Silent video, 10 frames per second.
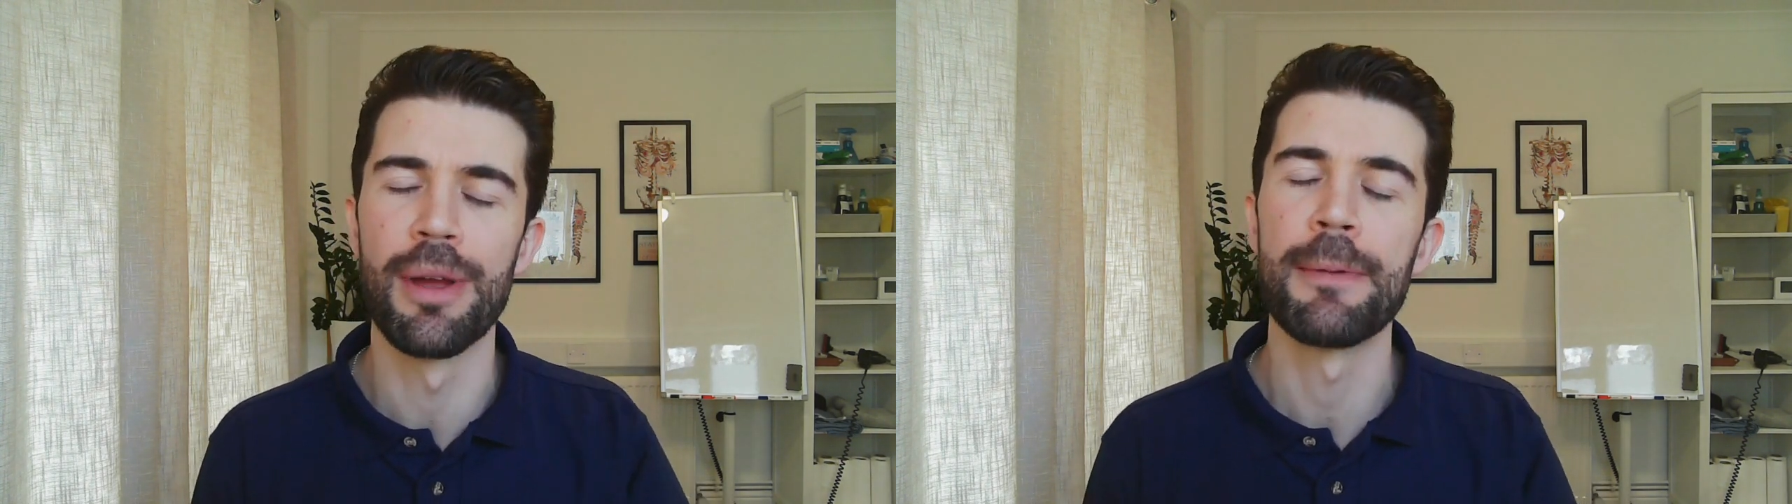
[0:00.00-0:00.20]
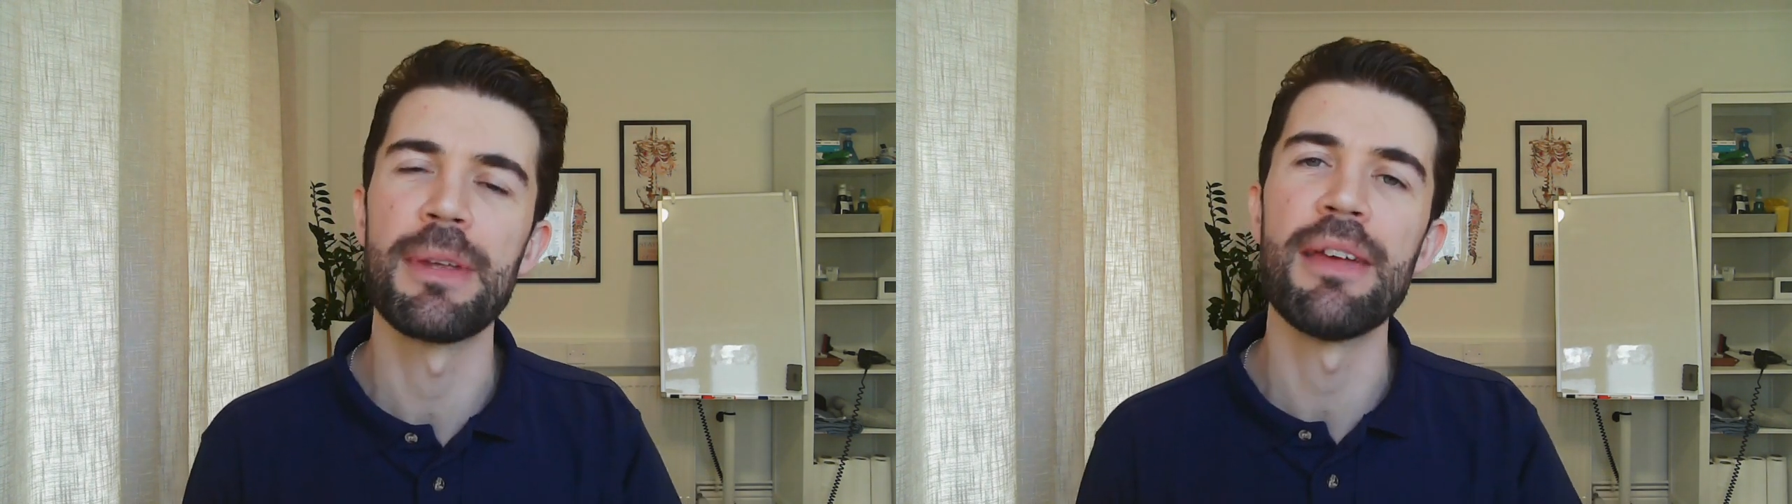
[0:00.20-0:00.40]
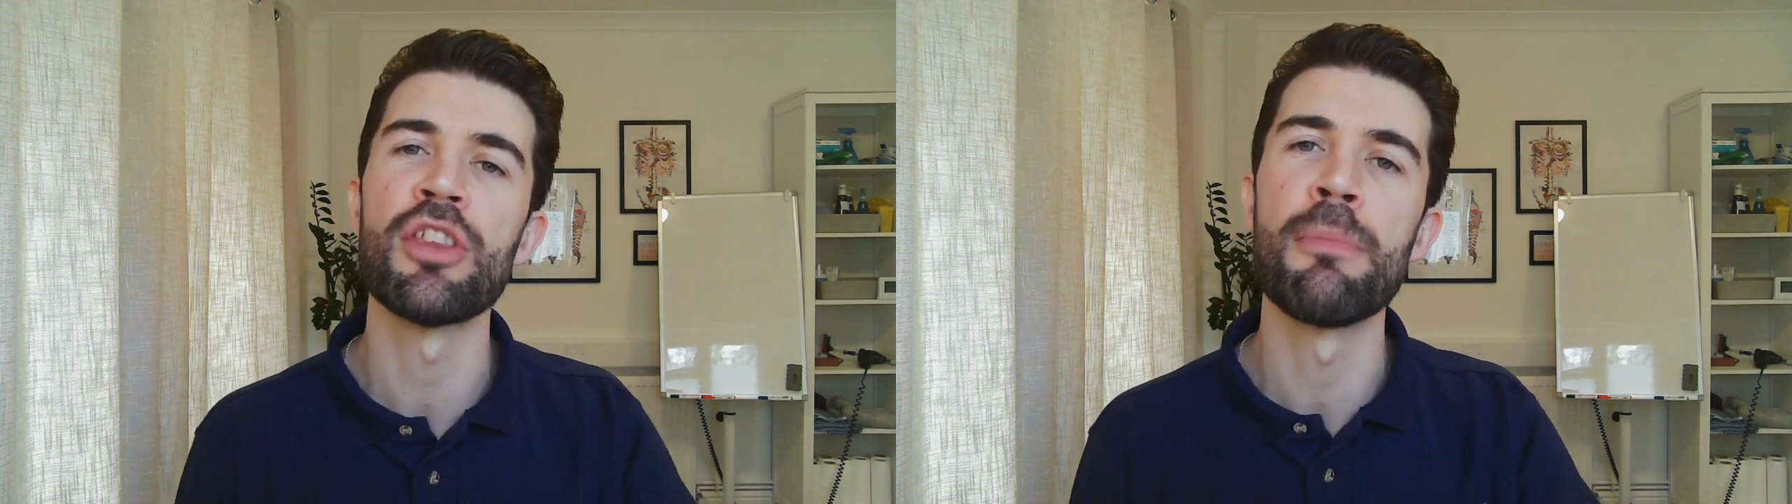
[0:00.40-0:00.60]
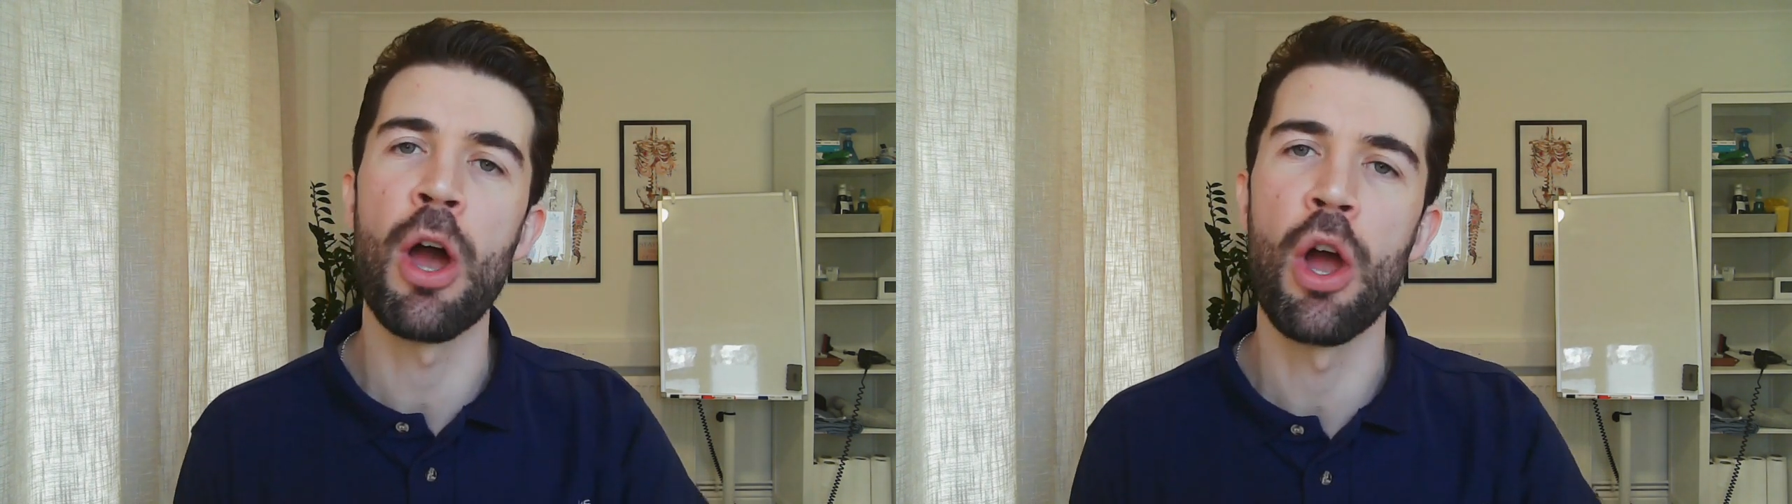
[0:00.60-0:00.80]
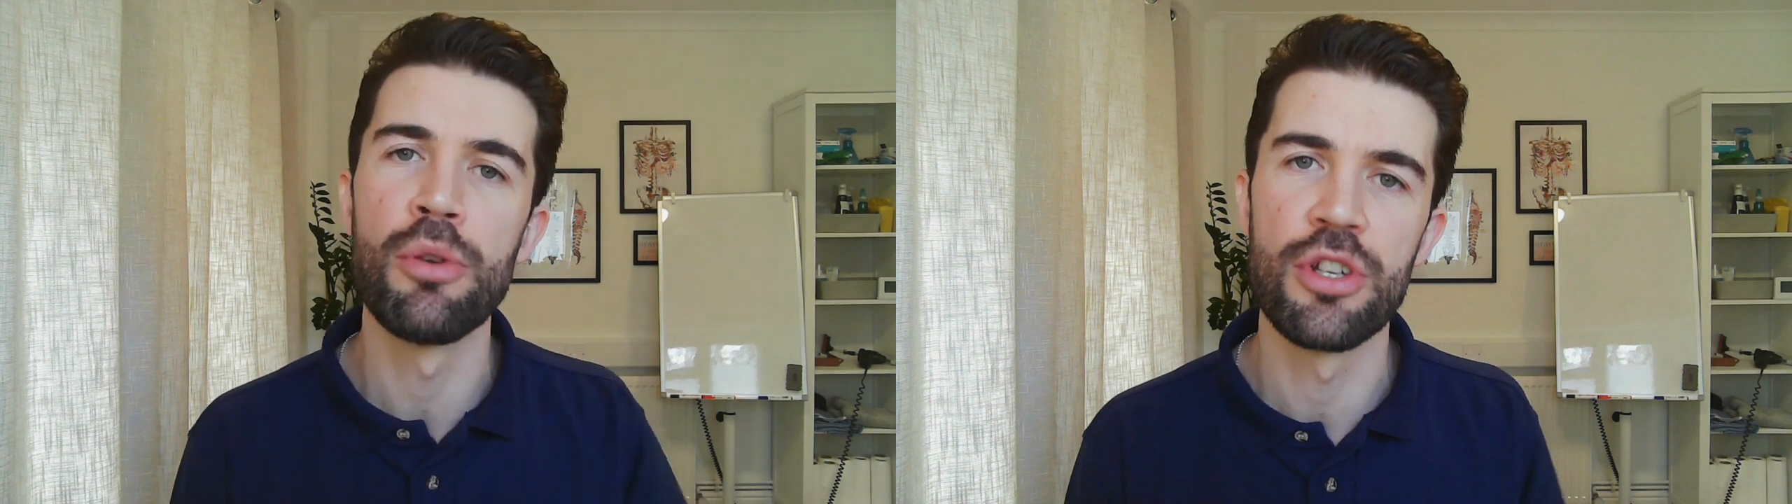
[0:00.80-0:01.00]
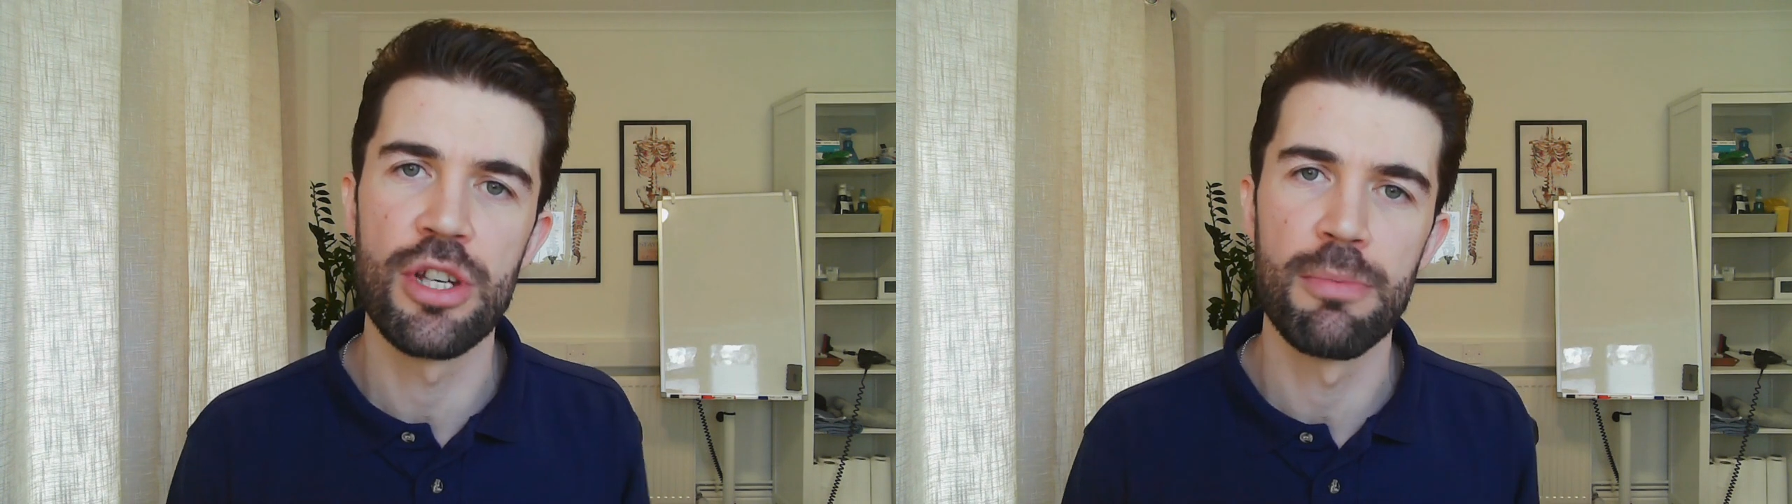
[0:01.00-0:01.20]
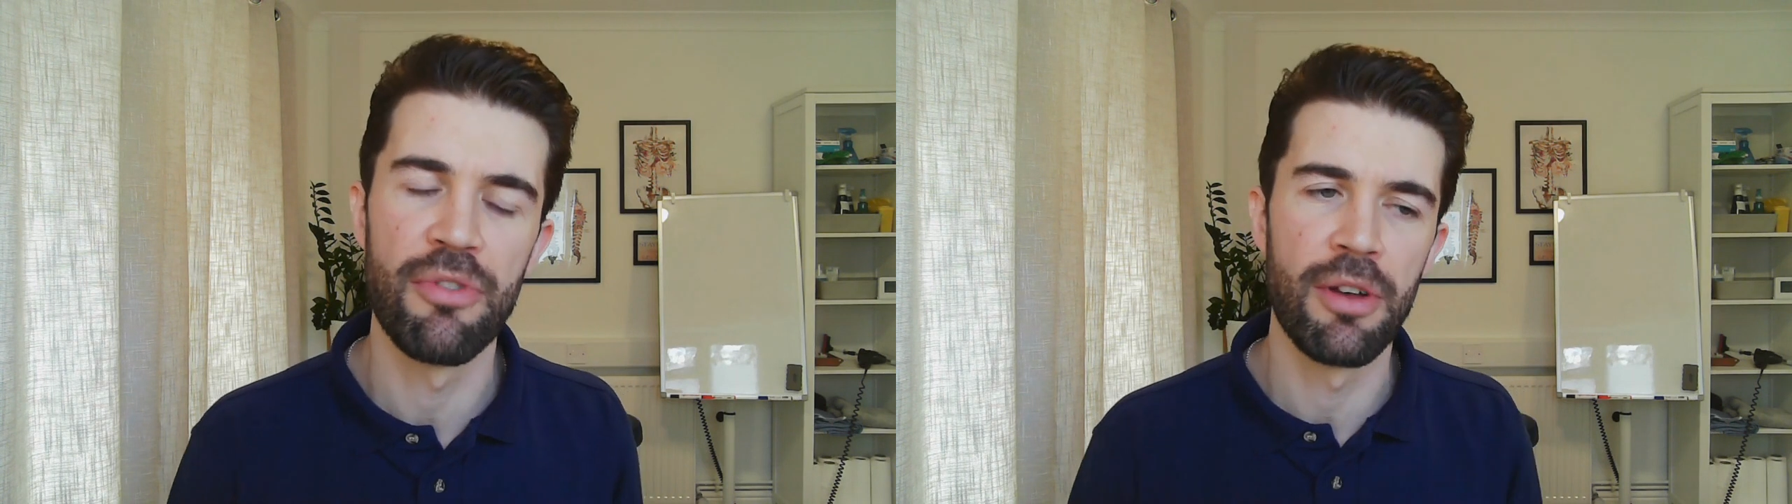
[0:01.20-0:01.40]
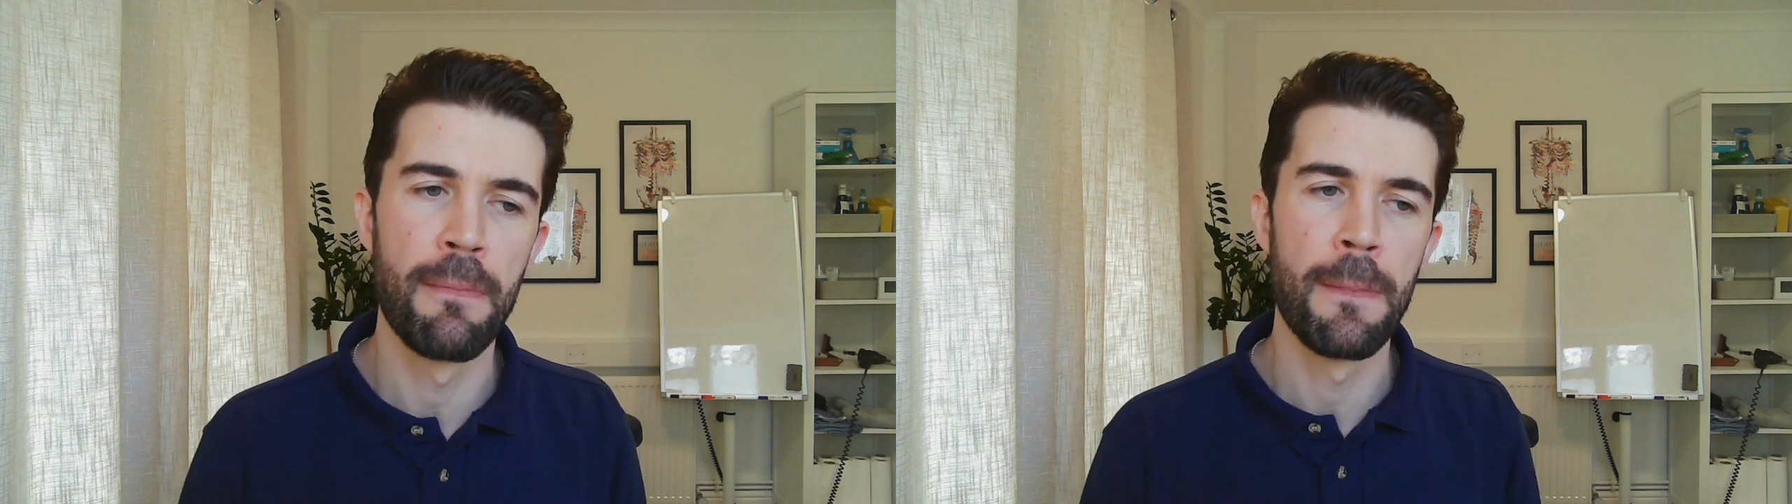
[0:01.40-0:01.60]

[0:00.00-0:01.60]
I'm giving them ownership of it.